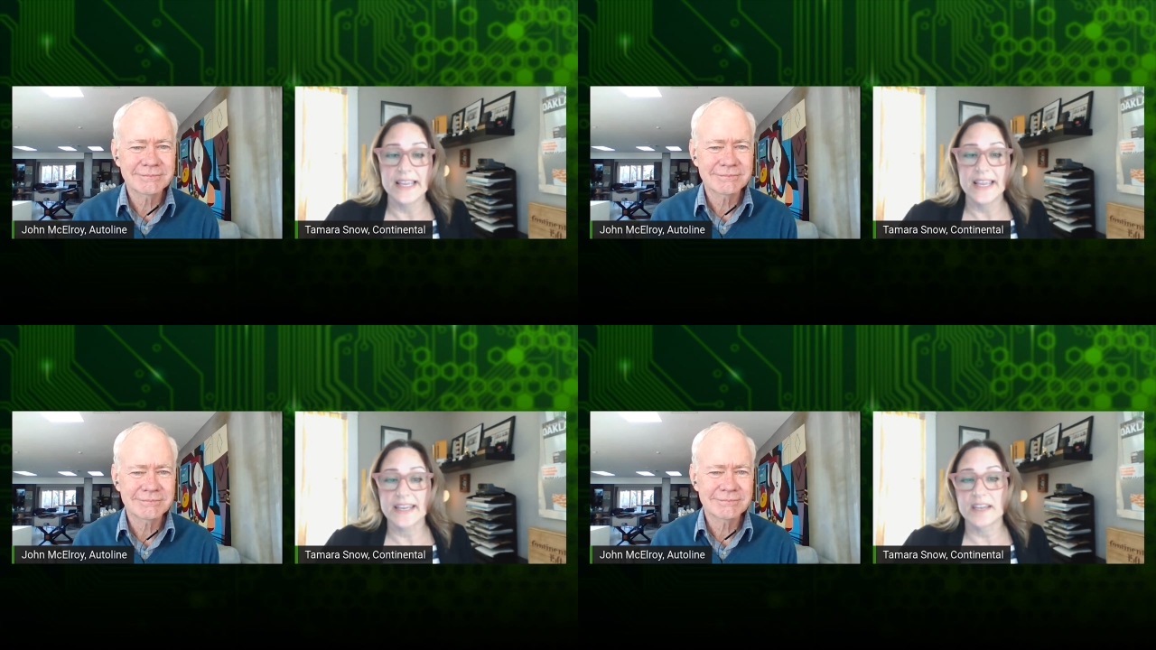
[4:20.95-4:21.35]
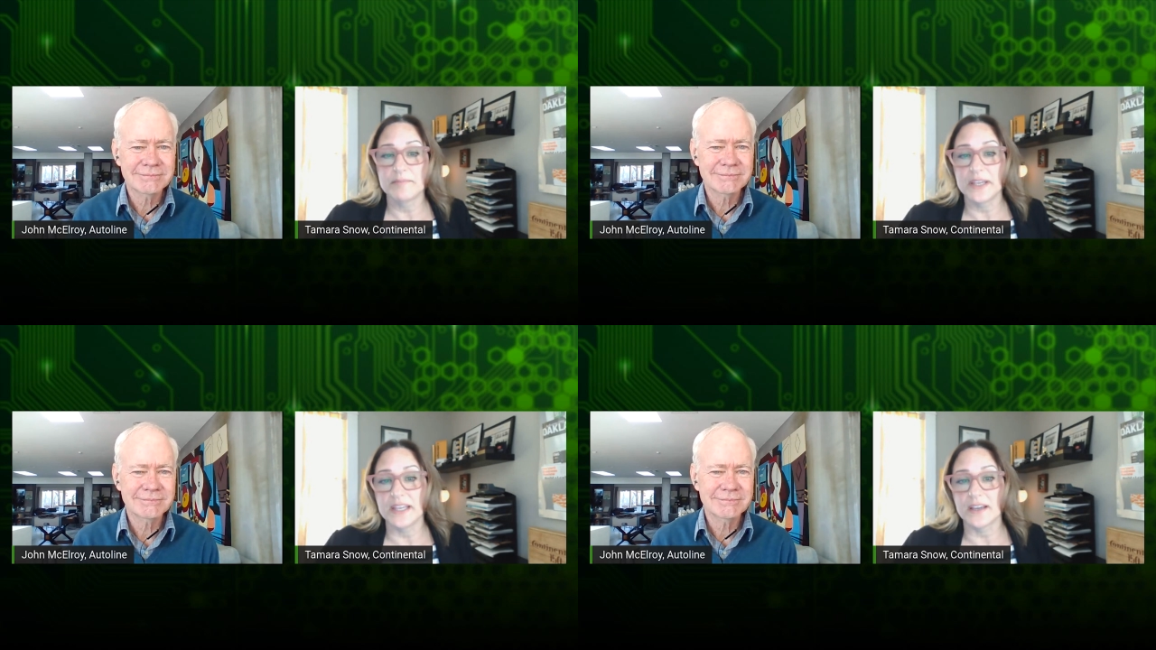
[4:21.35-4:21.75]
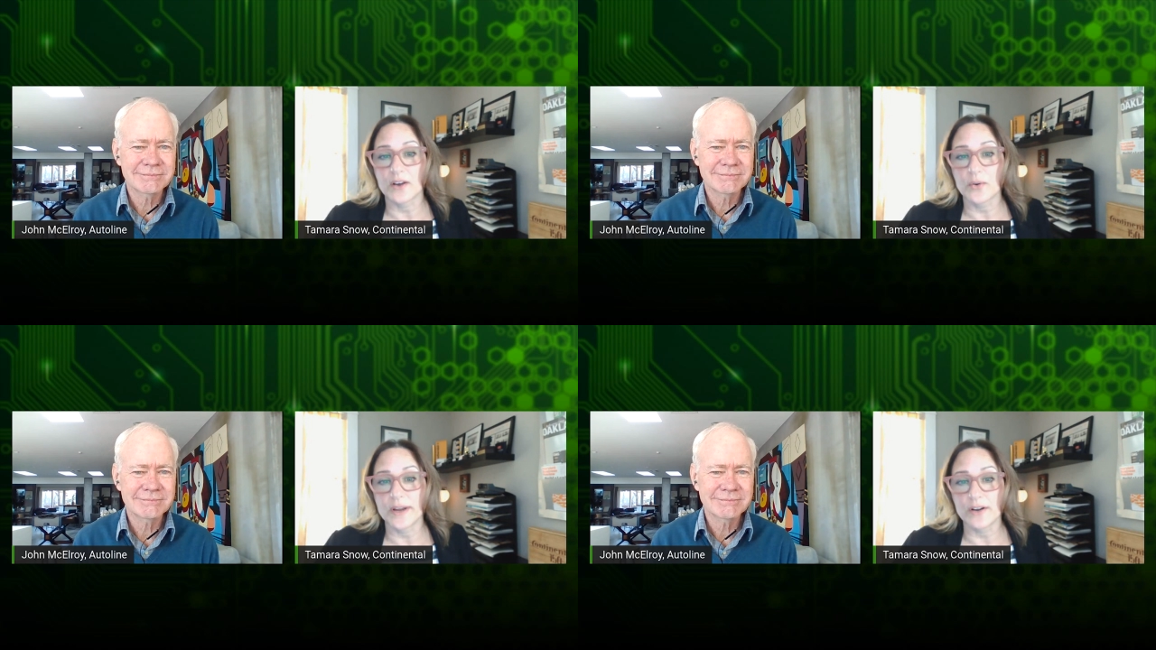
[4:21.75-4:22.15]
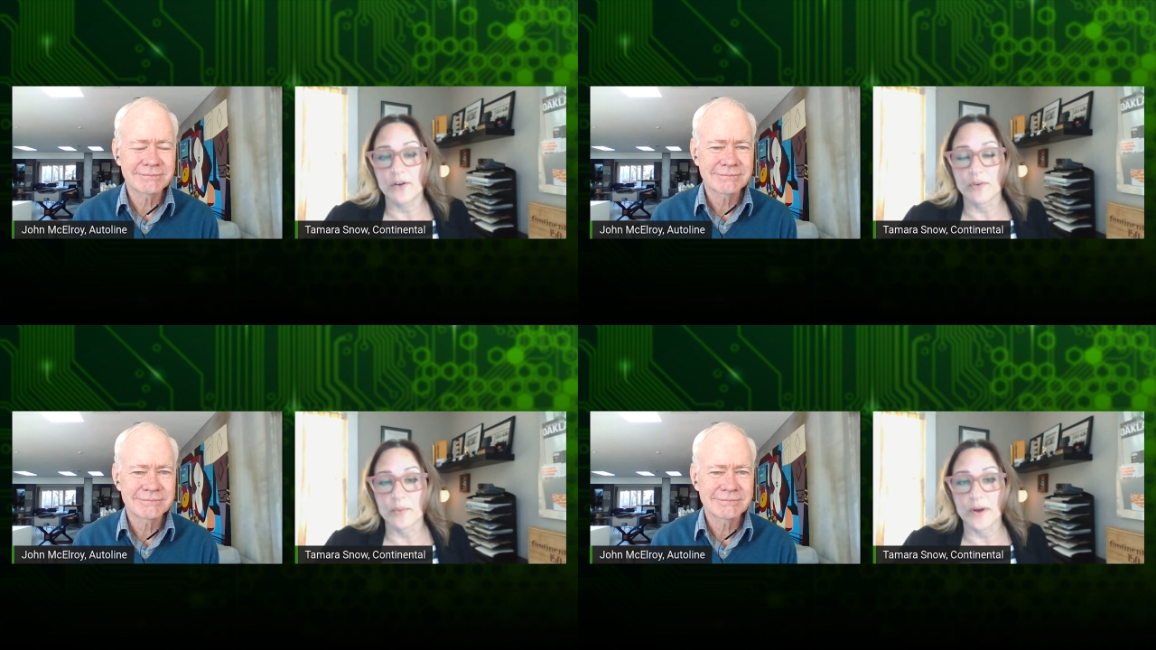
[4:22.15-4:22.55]
Speaker 1: it can be a quite
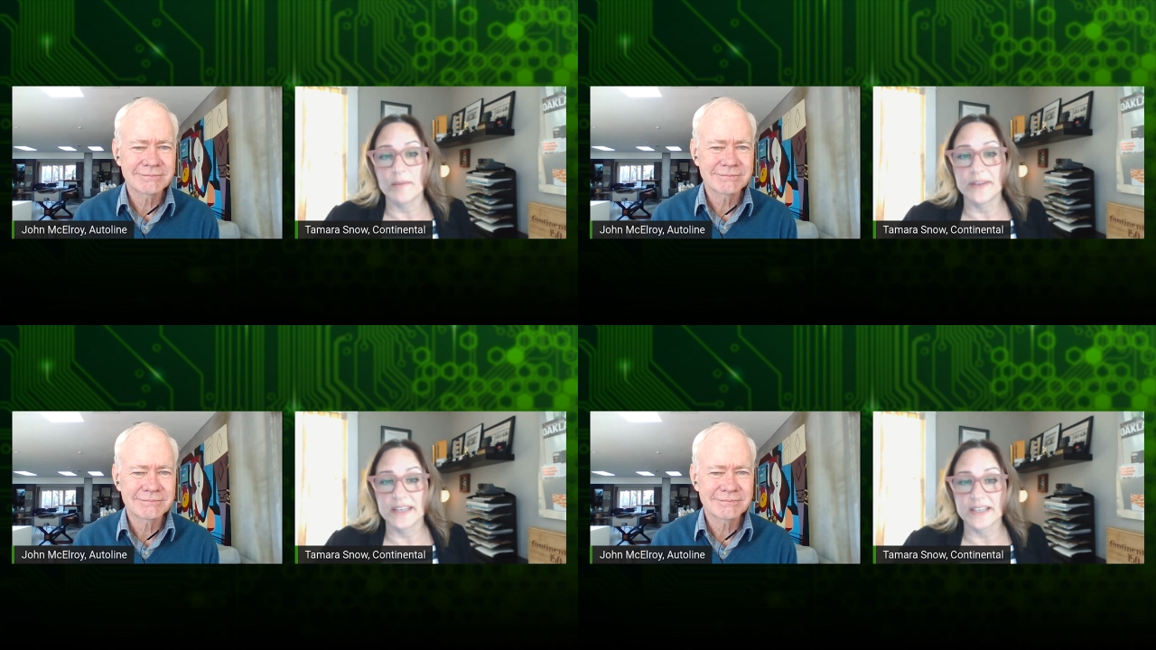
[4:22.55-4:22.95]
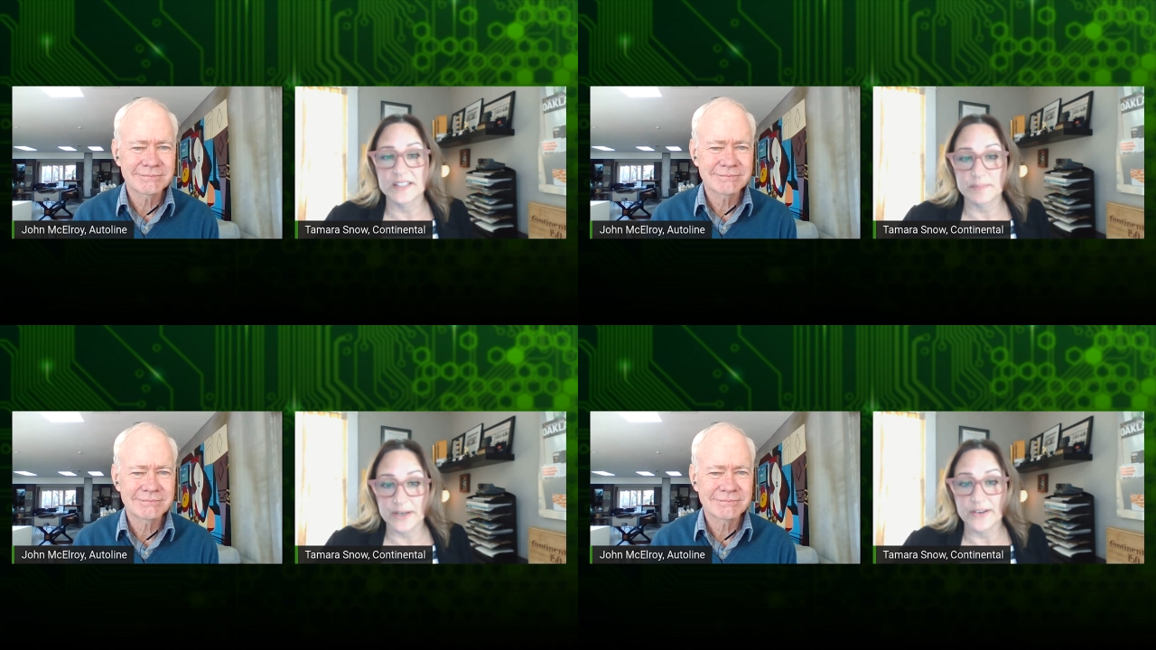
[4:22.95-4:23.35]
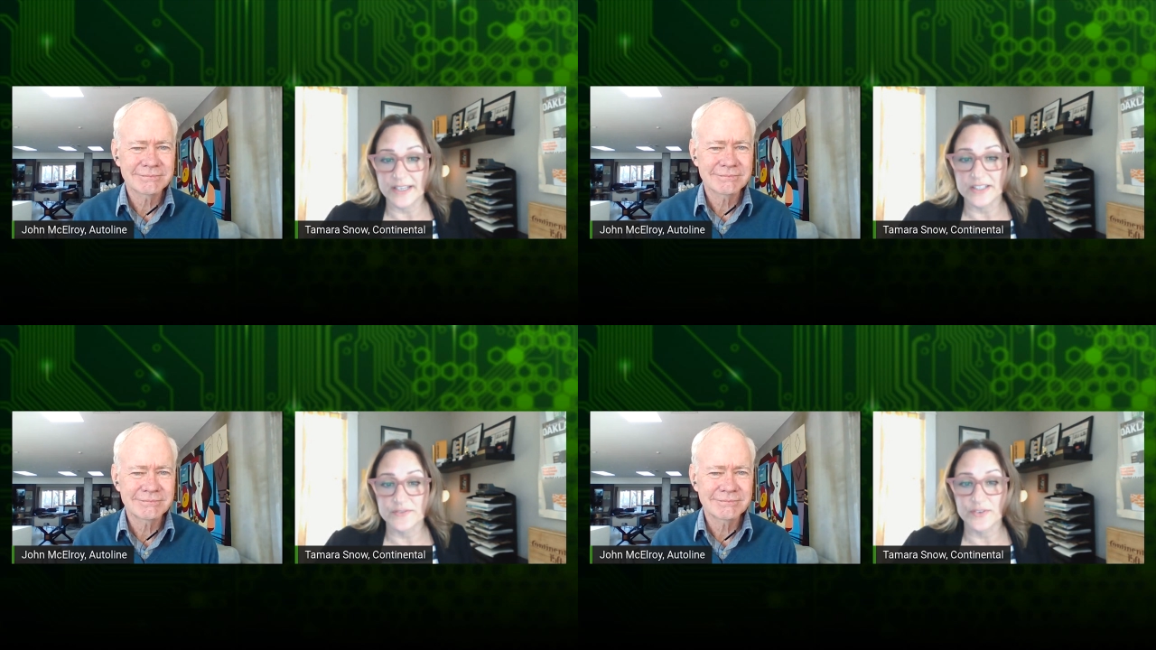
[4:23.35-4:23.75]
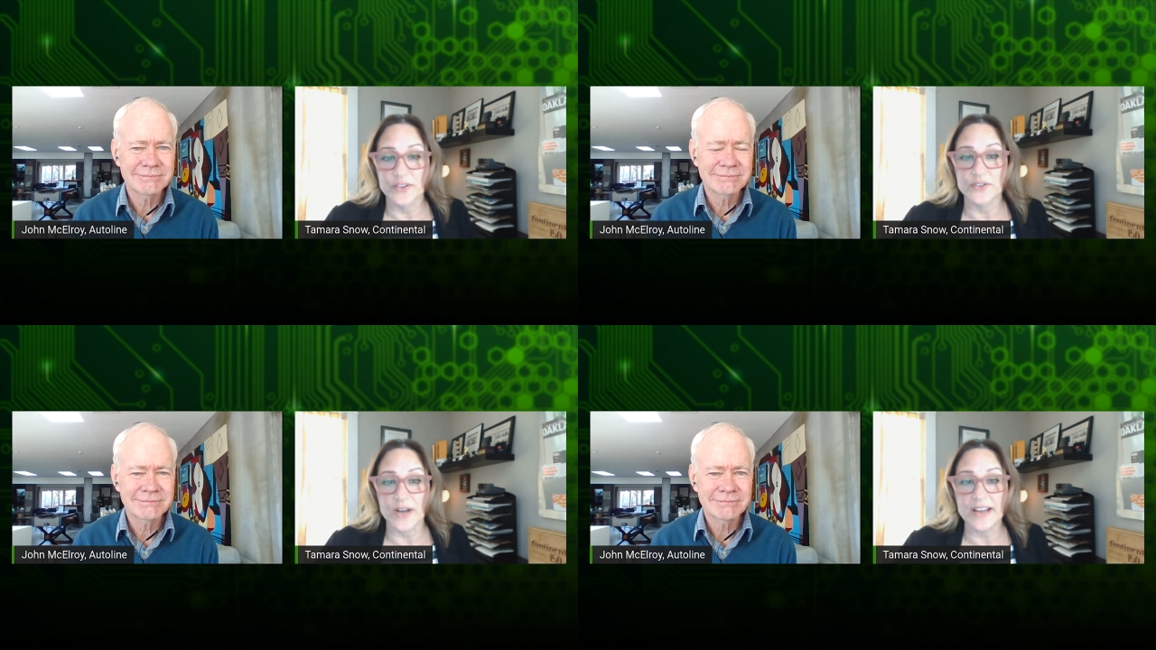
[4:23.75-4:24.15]
overwhelming experience for the
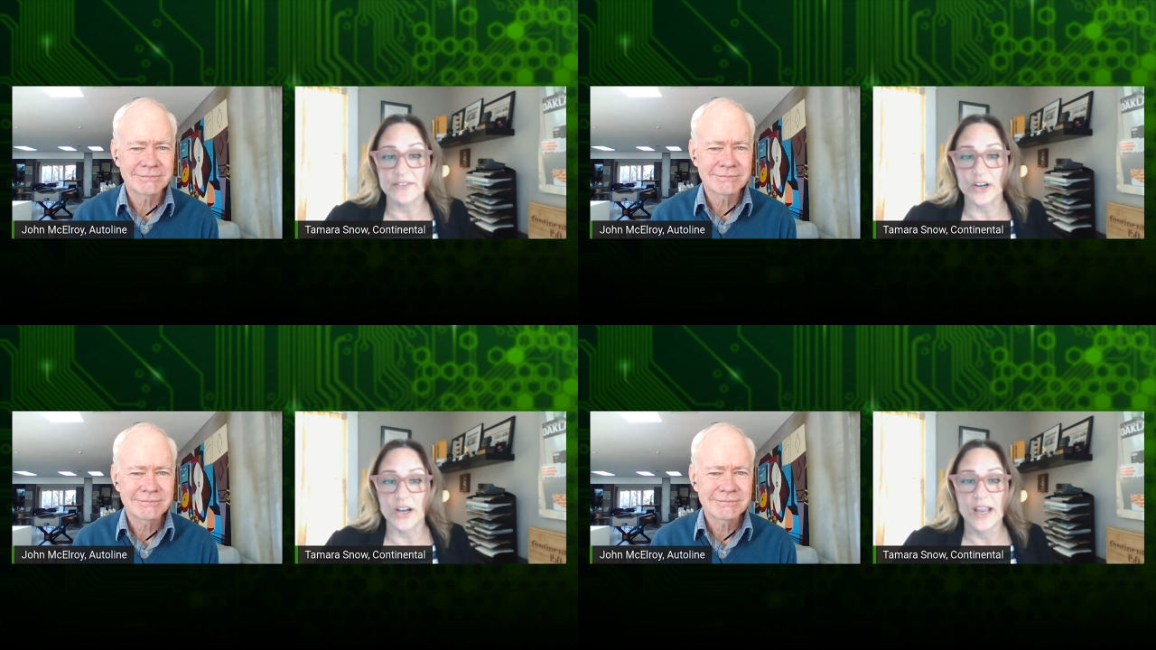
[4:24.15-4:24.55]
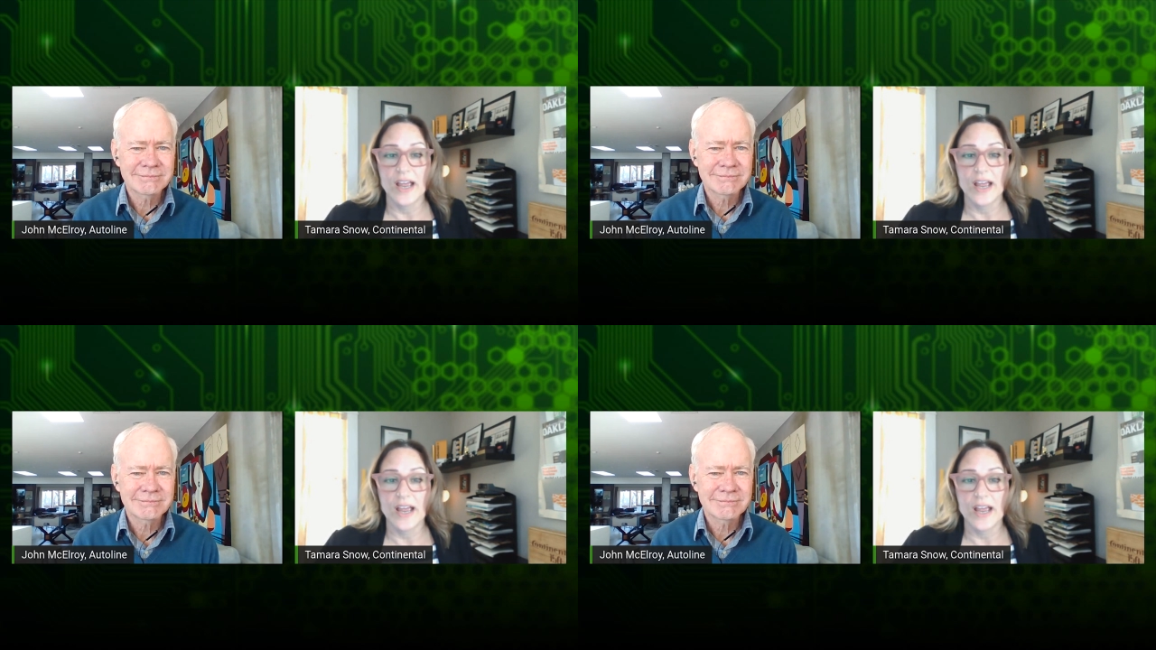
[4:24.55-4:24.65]
driver.